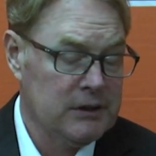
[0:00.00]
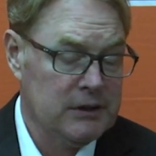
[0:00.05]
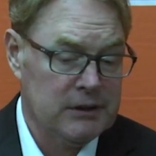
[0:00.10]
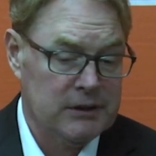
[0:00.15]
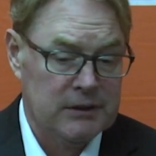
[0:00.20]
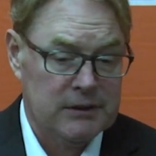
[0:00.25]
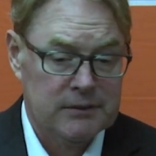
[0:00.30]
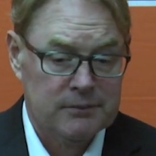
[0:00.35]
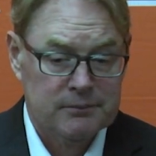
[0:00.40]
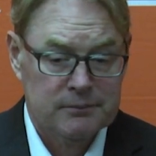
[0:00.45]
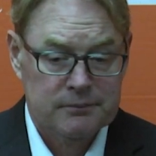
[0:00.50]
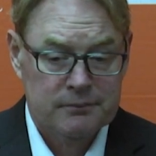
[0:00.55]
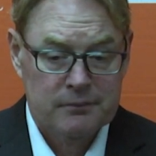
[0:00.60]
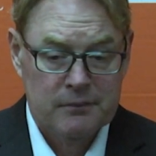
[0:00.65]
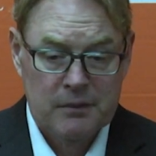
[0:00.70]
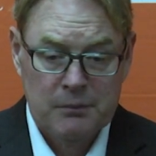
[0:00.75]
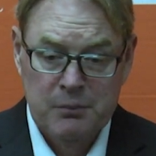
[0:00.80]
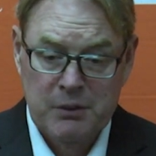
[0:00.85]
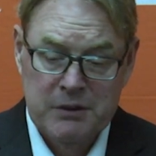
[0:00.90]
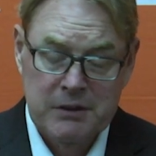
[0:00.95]
Um,
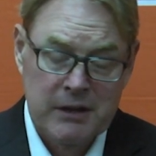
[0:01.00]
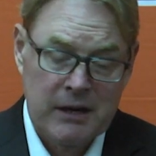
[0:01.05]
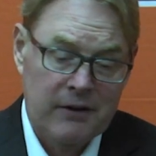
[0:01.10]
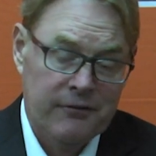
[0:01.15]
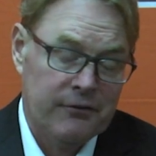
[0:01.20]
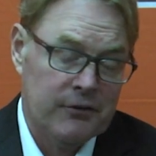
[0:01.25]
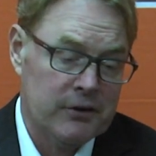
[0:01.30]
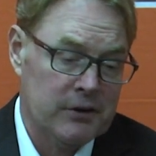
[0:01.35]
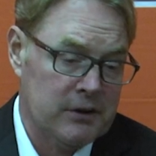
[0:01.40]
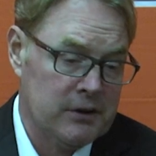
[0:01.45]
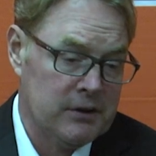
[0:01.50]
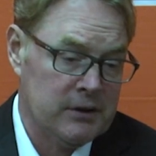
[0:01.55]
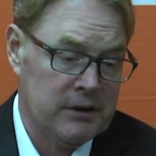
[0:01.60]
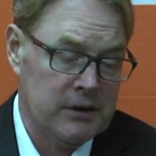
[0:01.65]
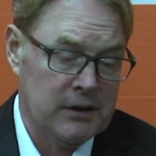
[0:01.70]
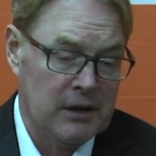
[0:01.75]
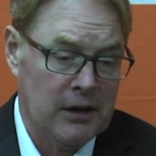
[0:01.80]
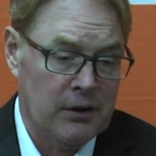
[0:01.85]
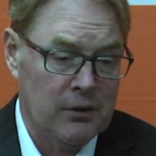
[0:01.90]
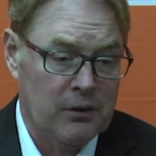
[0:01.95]
but the effort and,
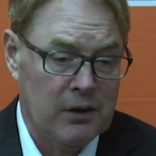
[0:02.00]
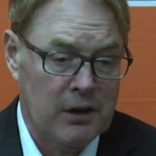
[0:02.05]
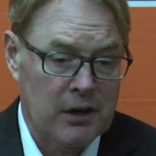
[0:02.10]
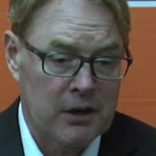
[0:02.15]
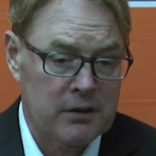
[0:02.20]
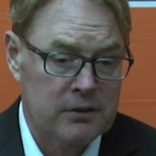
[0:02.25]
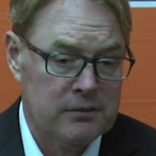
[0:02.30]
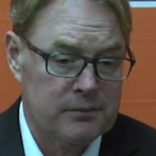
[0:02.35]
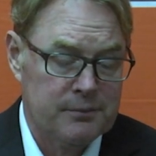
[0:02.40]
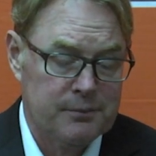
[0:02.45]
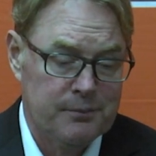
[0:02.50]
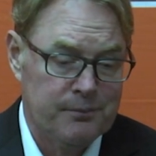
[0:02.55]
and how hard